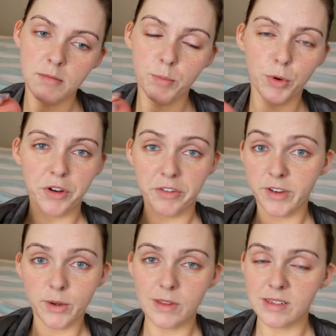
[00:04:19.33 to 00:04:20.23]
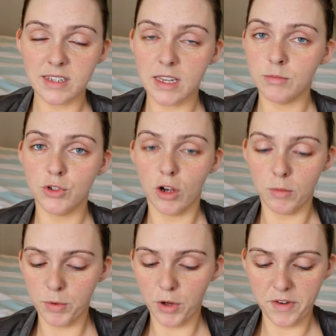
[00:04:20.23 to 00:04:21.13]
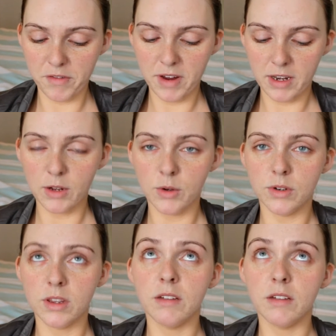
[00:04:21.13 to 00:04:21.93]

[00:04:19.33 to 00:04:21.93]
Both do the same job, both are really good.